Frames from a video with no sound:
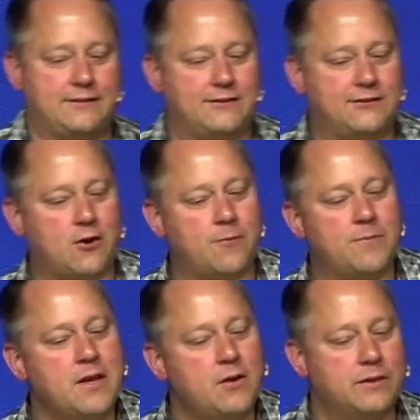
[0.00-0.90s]
And so
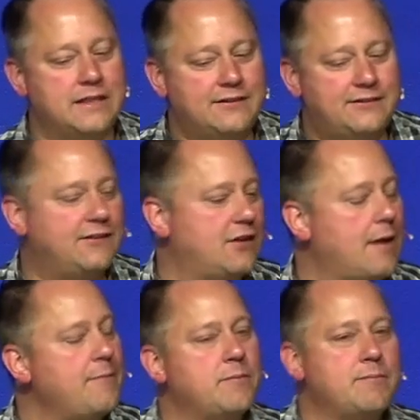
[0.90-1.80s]
when he says here,
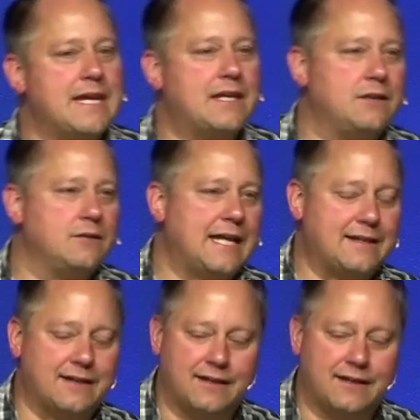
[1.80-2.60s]
I'm going to make you like a,